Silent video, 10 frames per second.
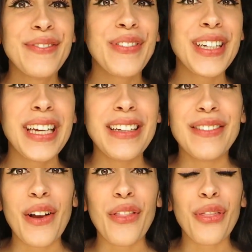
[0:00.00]

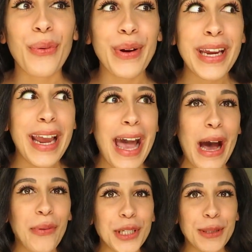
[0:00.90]
freaking 3
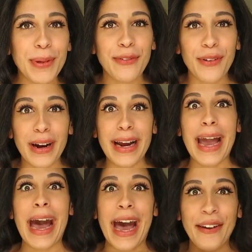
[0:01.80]
hours before I
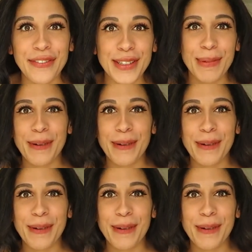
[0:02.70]
have to be